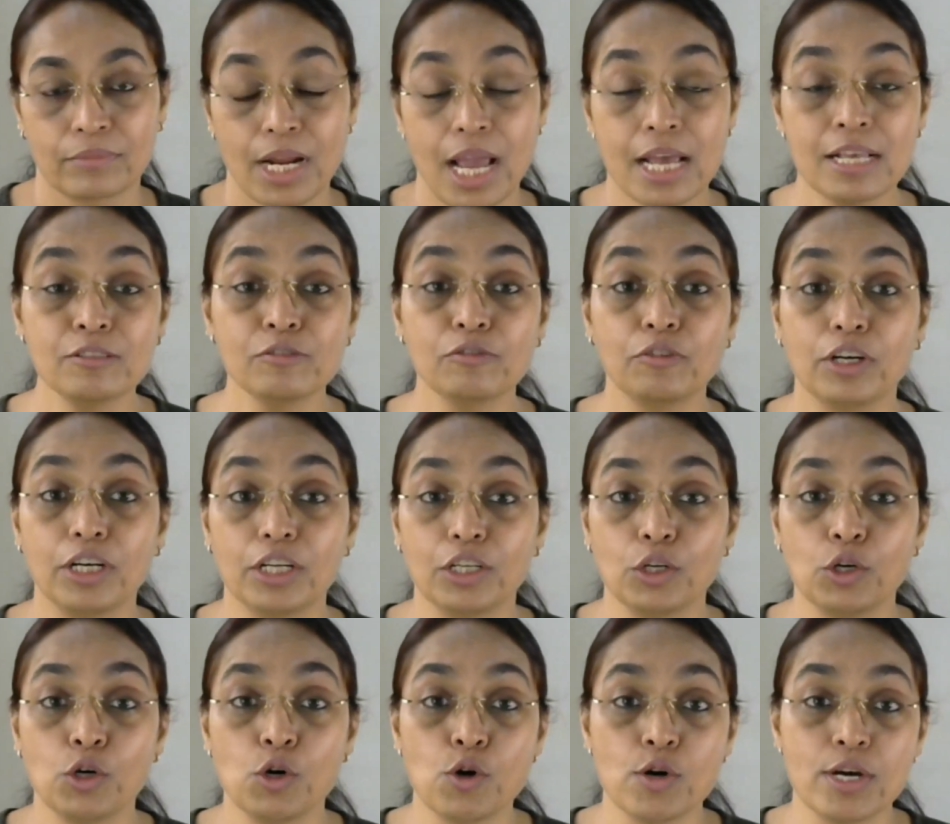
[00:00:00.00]
as
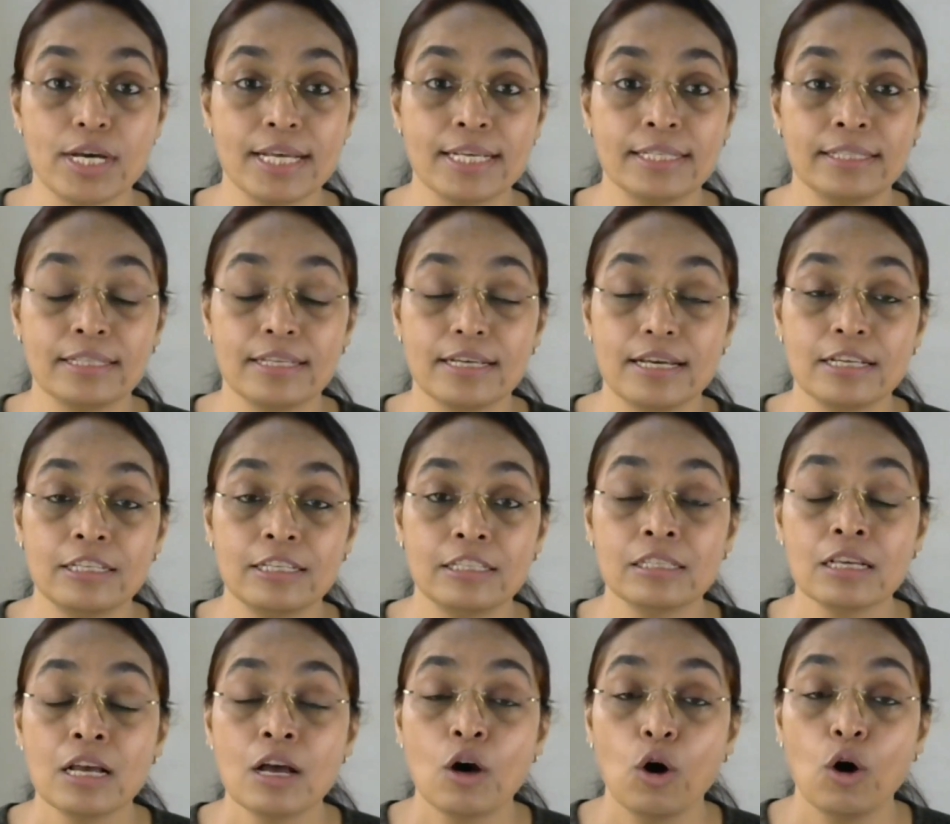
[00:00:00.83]
Virgo is
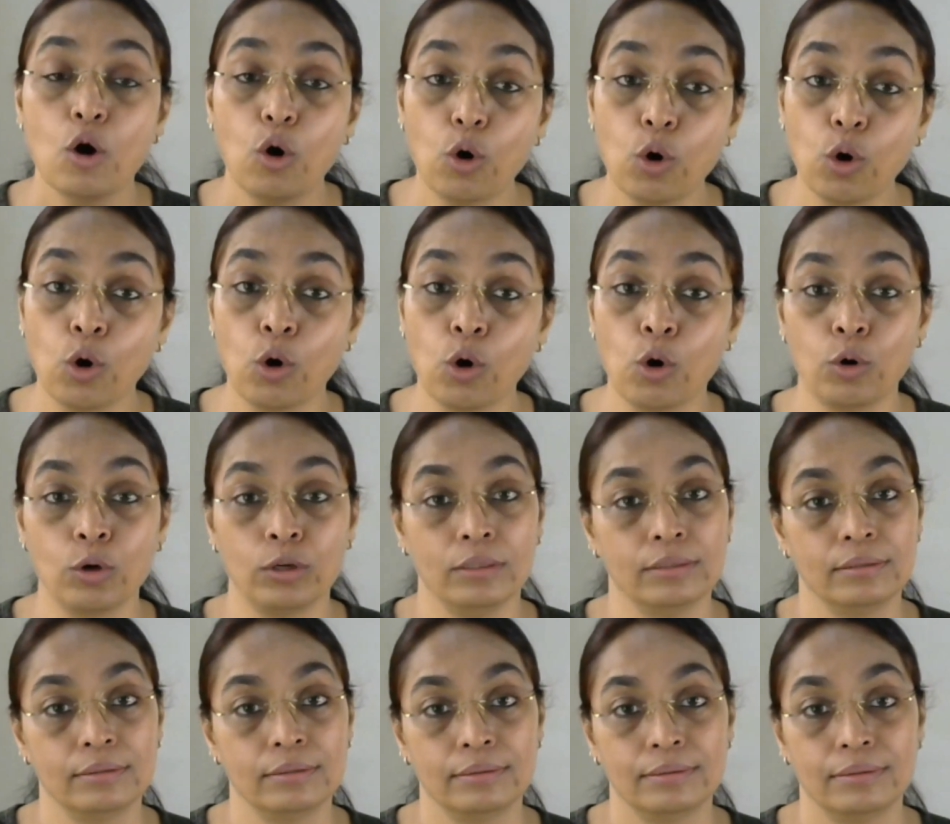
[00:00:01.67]
its
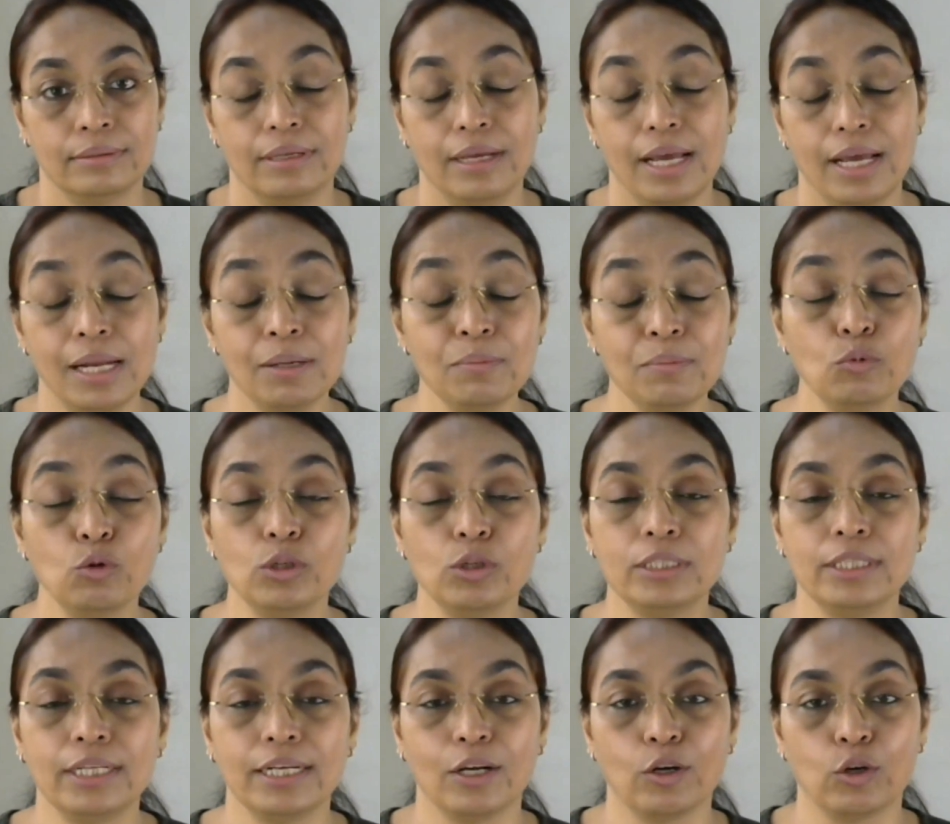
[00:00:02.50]
own and Mool
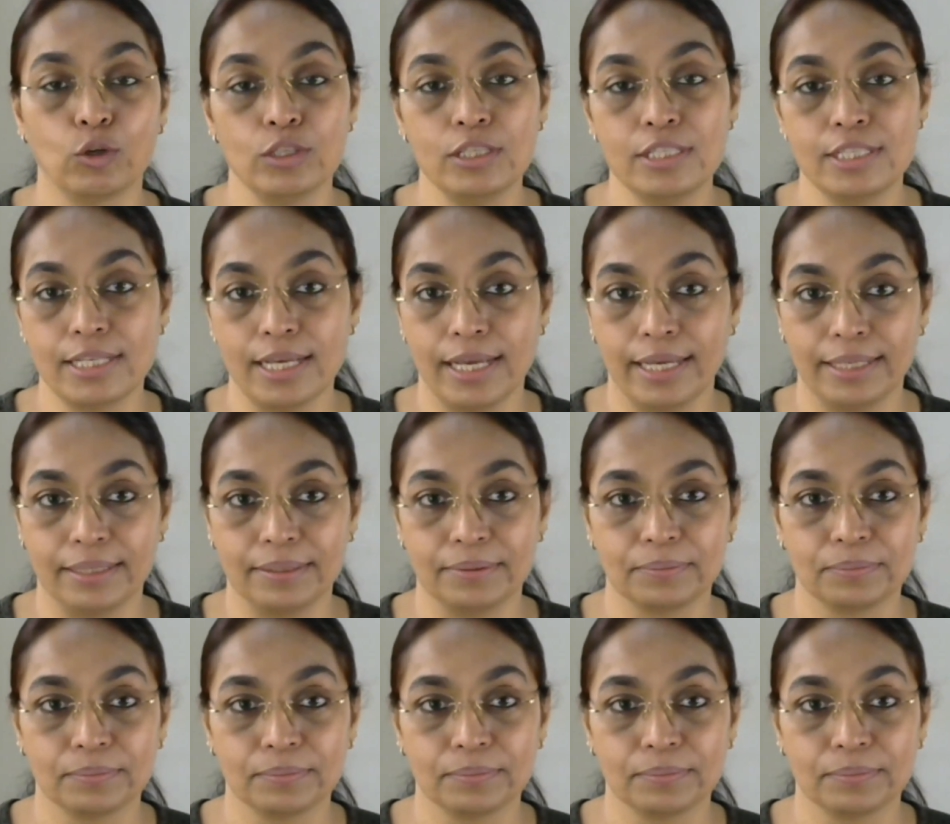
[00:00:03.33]
Trikon sign.